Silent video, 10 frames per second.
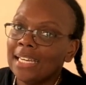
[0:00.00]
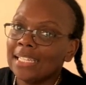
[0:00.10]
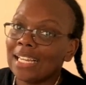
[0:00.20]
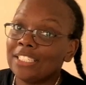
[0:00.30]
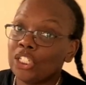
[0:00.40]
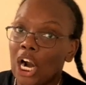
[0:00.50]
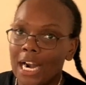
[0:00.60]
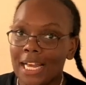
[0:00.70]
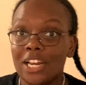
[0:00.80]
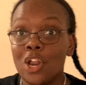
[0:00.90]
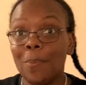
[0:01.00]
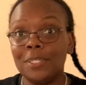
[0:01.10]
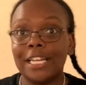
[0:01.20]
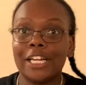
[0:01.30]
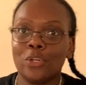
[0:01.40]
Let's start. No
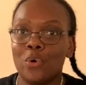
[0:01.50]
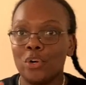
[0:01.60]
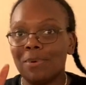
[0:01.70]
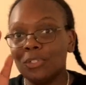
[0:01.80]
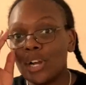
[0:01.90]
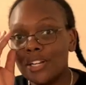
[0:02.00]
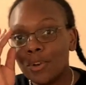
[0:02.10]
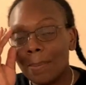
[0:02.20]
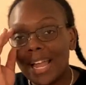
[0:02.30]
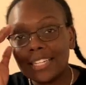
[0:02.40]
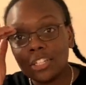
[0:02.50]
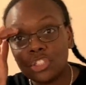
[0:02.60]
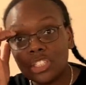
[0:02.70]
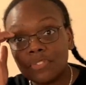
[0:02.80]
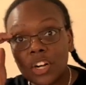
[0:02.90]
particular order. I'm gonna try and do all my
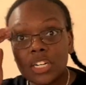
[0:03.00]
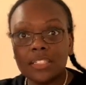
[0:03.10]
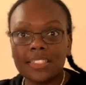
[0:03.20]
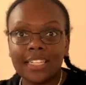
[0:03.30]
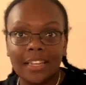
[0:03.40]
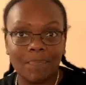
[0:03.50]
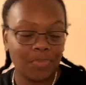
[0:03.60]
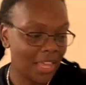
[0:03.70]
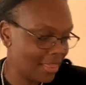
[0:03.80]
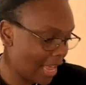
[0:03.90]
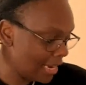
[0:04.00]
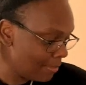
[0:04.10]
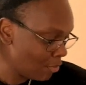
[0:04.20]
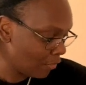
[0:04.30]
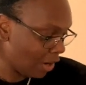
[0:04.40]
SLGs first and then
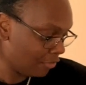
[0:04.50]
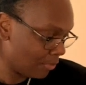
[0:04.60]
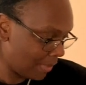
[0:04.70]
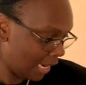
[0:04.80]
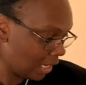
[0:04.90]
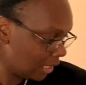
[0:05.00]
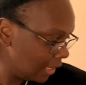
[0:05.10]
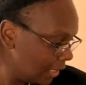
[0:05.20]
move on from there.